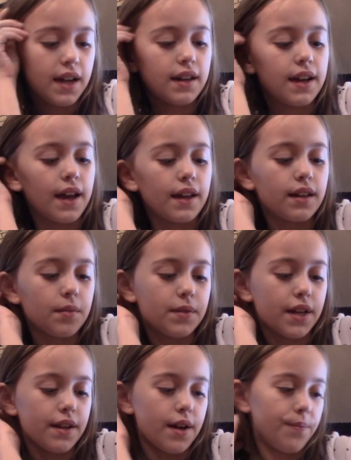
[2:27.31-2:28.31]
Okay, I'm
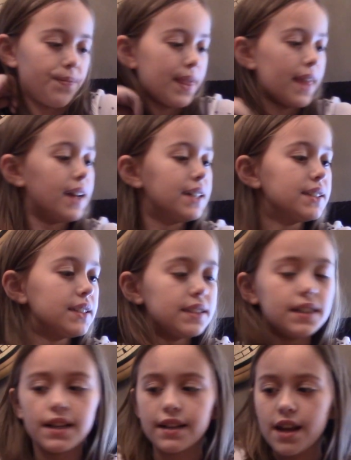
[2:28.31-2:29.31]
done now.
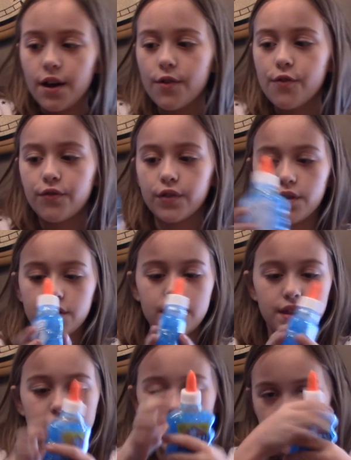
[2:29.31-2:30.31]
Now for
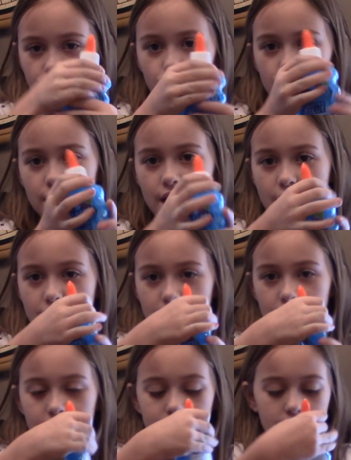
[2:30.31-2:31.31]
this one.
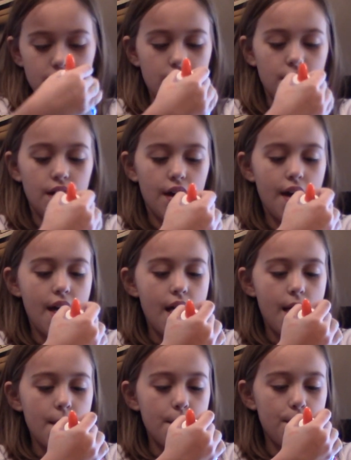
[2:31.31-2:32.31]
The
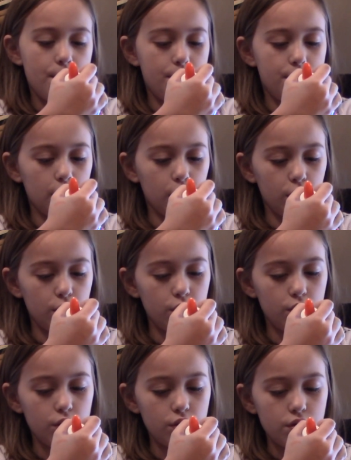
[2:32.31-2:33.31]

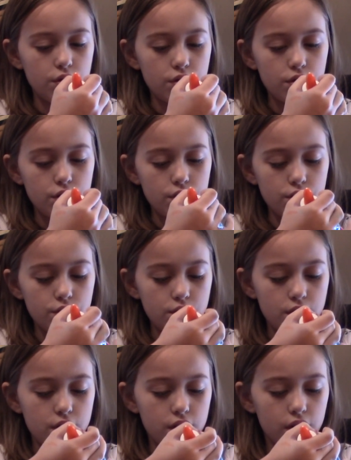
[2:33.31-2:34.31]
blue
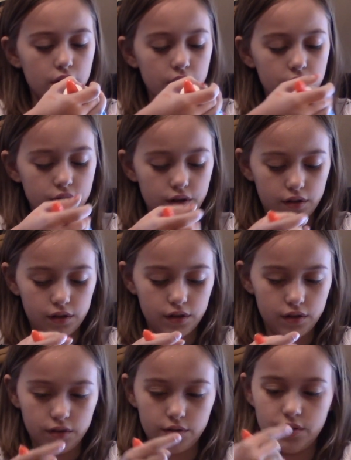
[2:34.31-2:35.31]
glitter
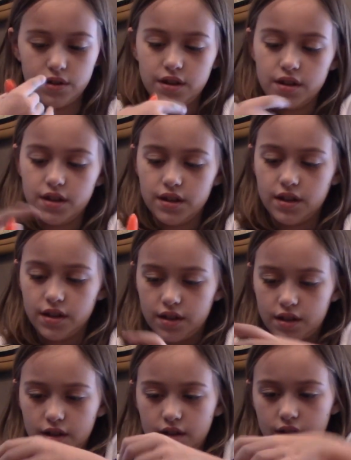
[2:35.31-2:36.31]
glue.
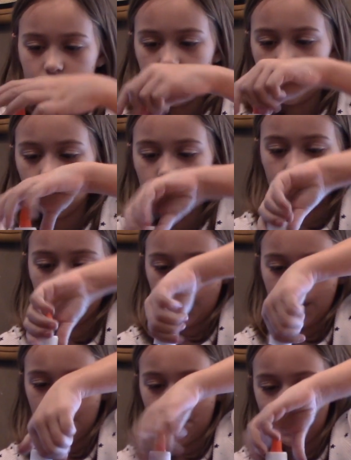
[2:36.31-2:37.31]
This one's
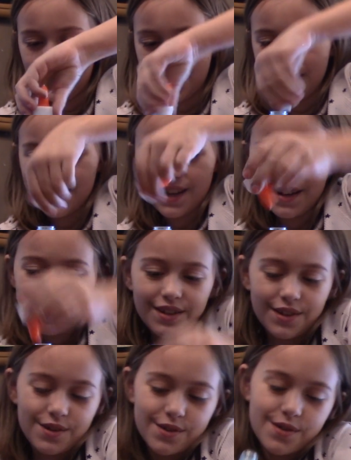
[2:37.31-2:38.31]
really pretty
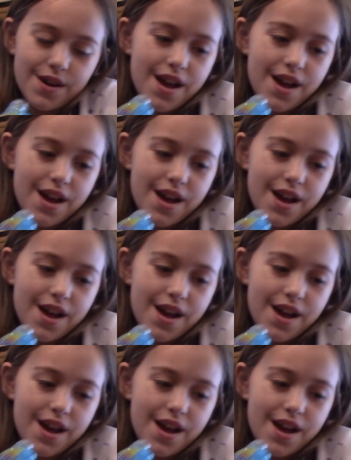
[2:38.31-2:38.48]
too.